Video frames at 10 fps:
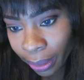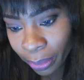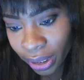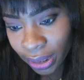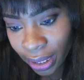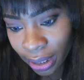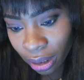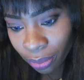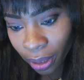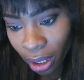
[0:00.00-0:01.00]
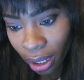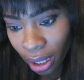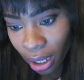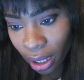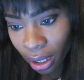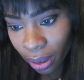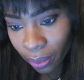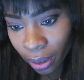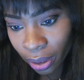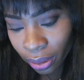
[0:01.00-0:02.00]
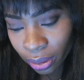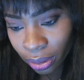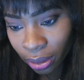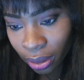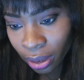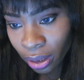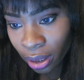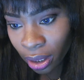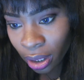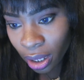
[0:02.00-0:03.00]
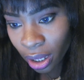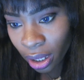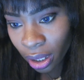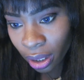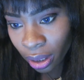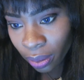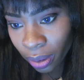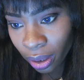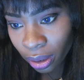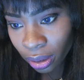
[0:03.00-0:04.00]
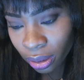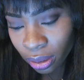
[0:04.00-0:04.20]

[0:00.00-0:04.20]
let me tell you about hard work. Hard work.